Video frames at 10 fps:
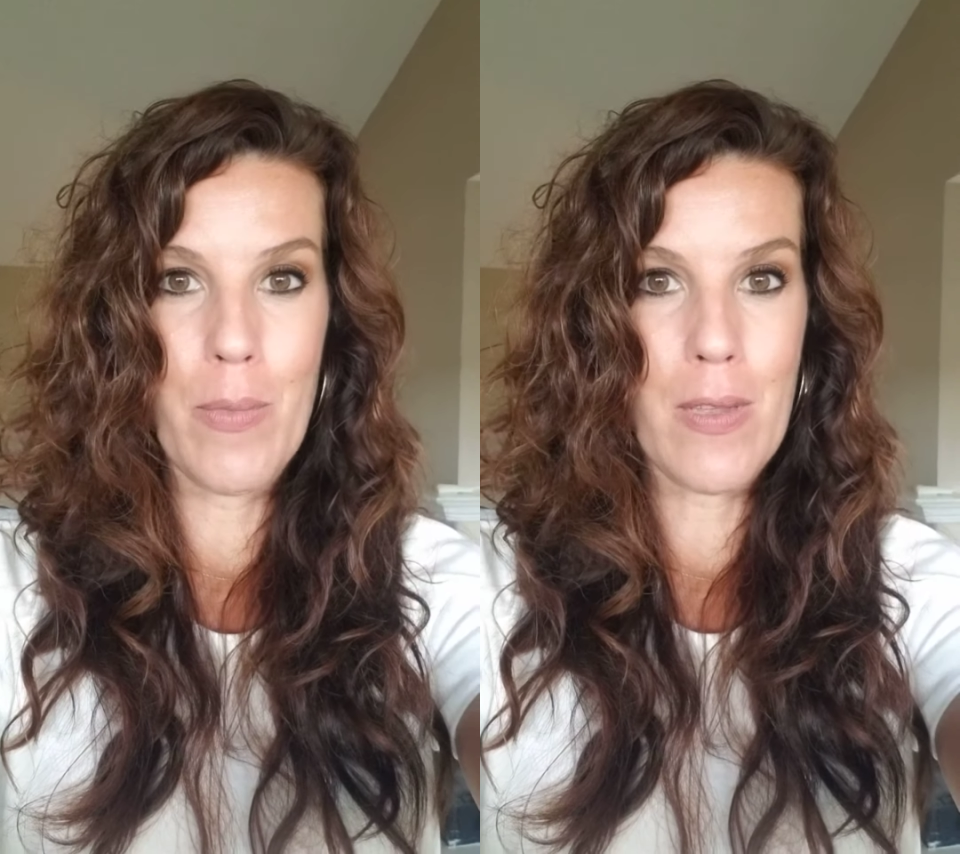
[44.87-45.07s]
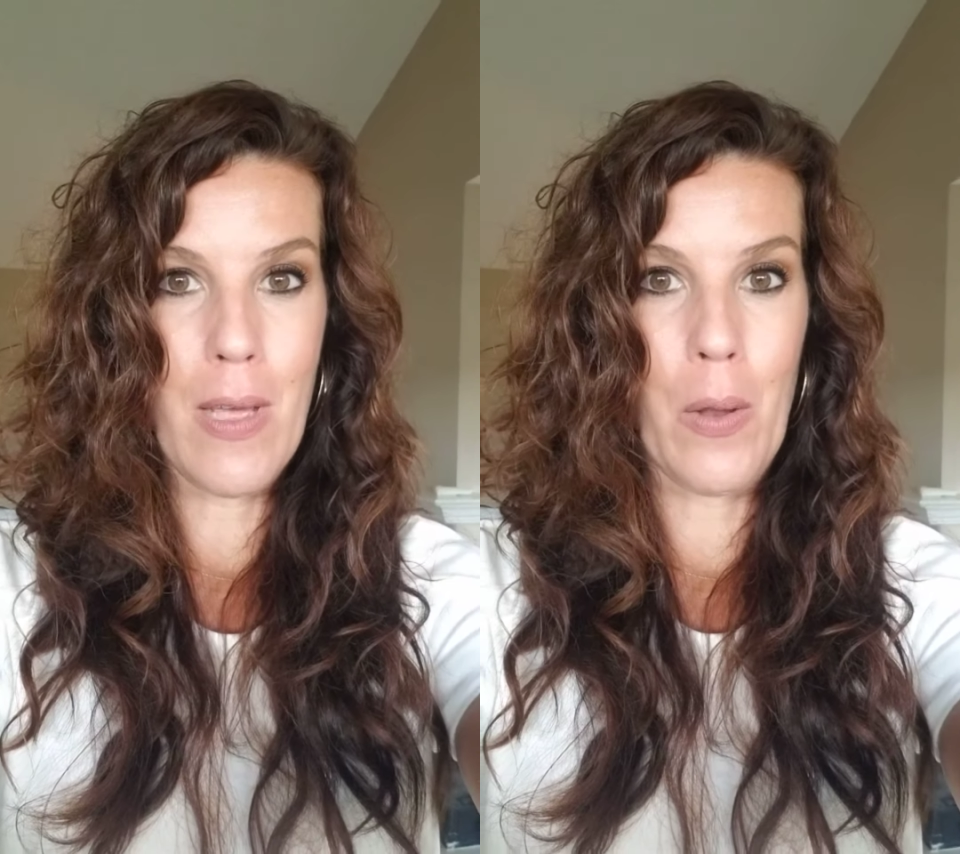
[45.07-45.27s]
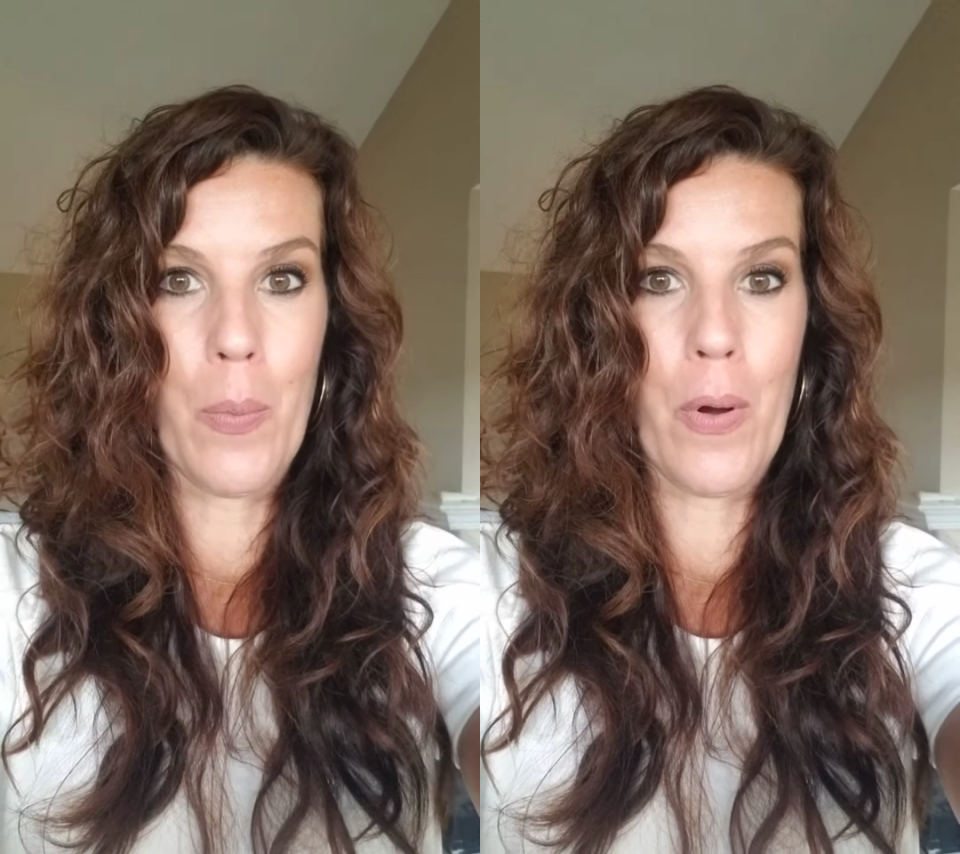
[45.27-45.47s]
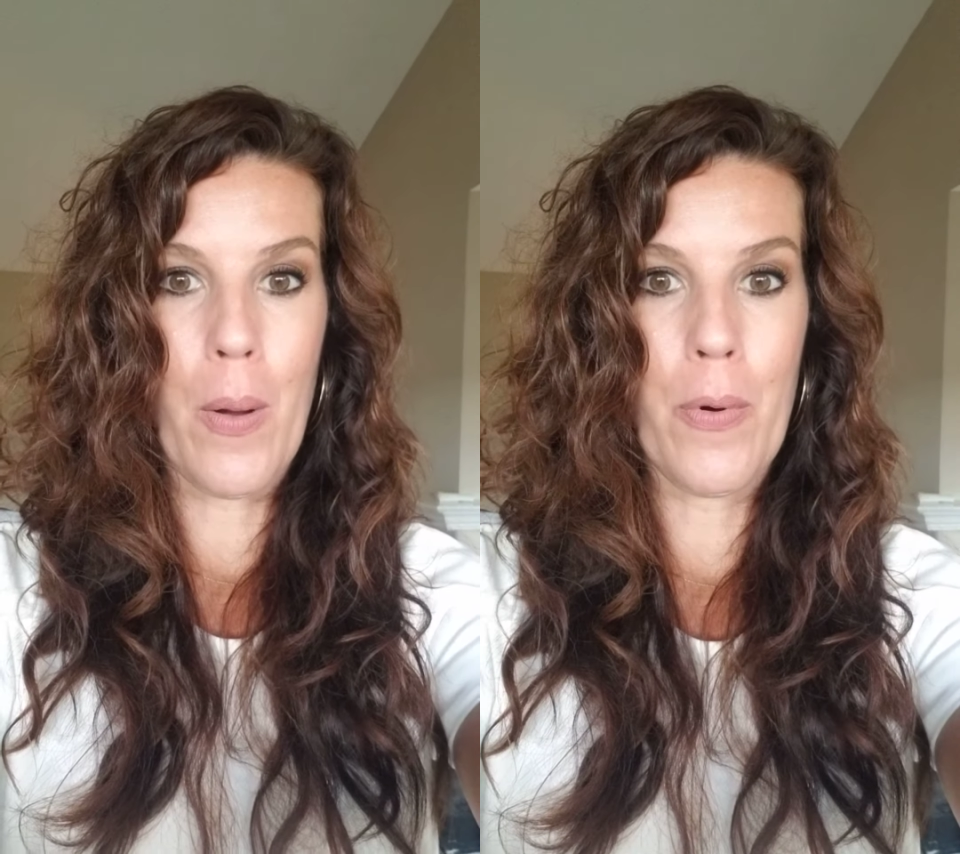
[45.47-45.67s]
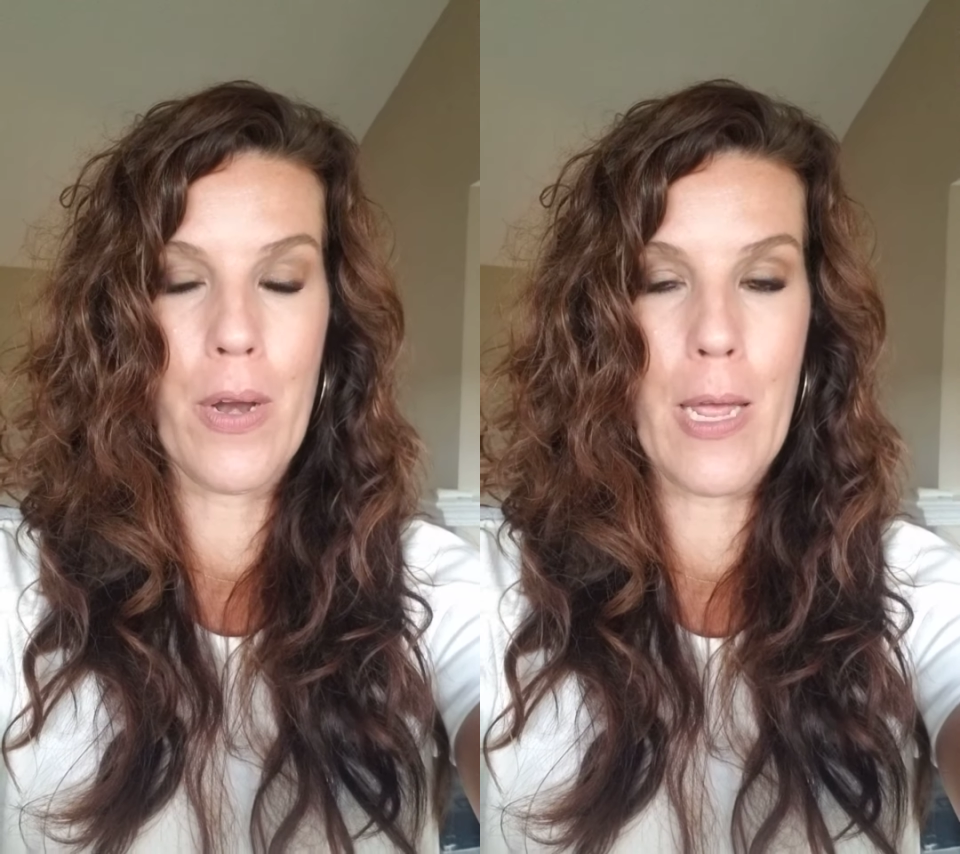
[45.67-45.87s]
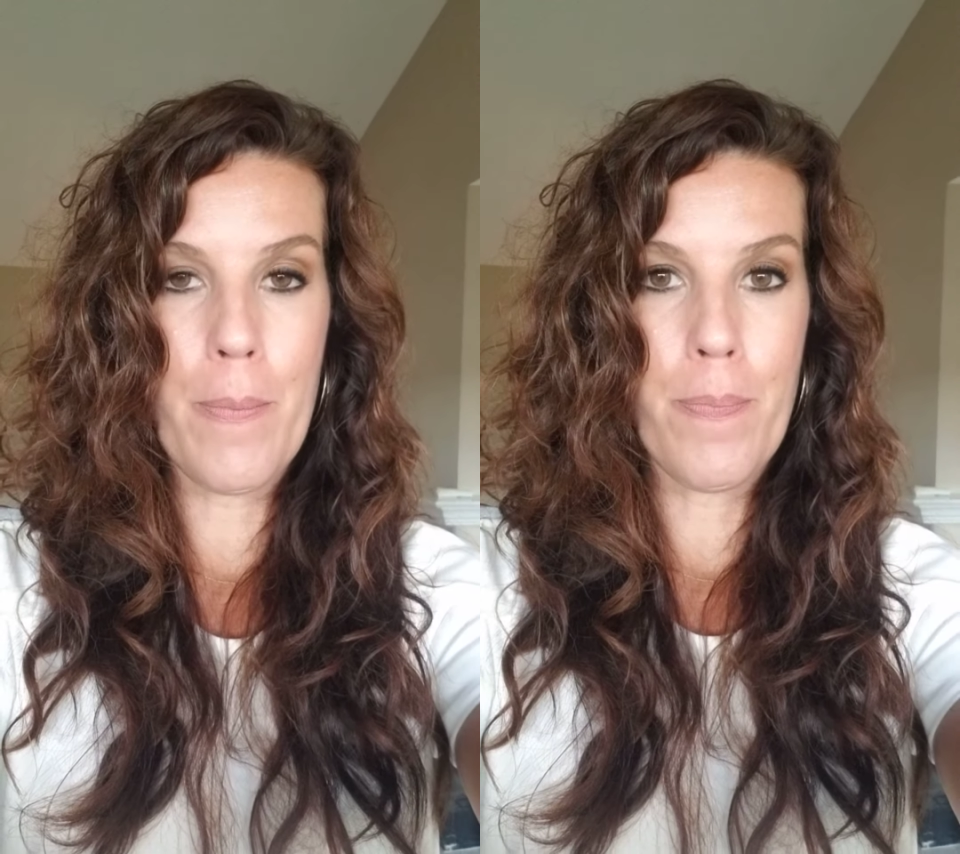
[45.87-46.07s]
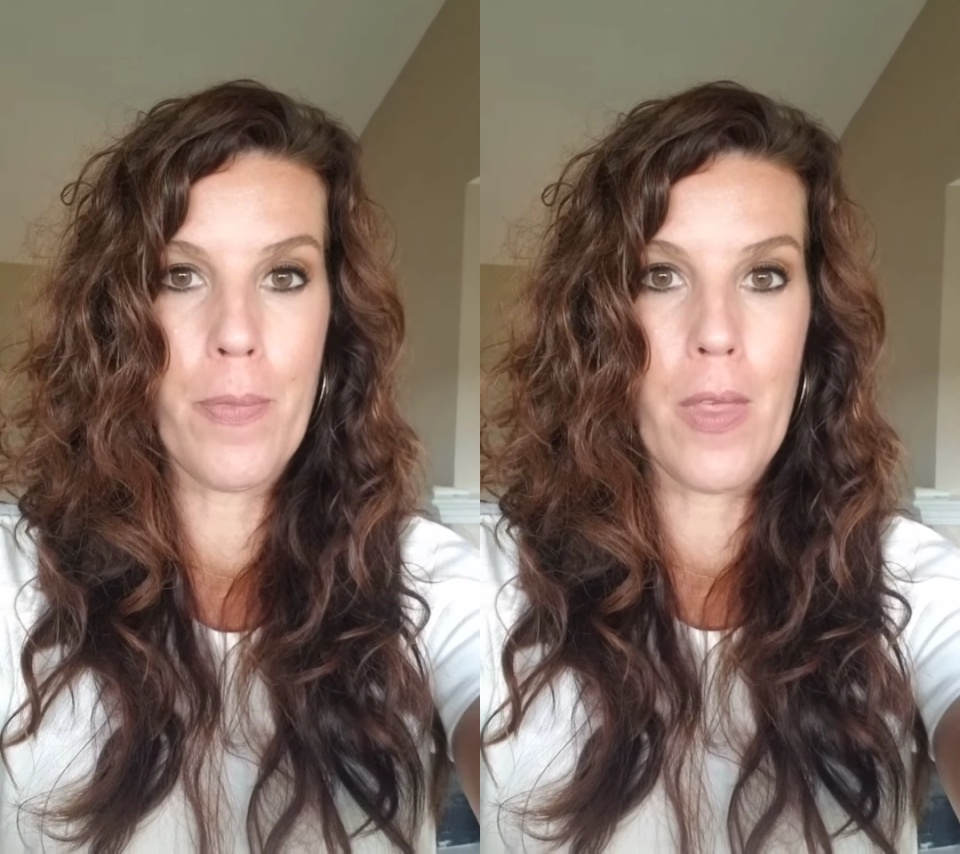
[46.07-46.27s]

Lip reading: to sell a property.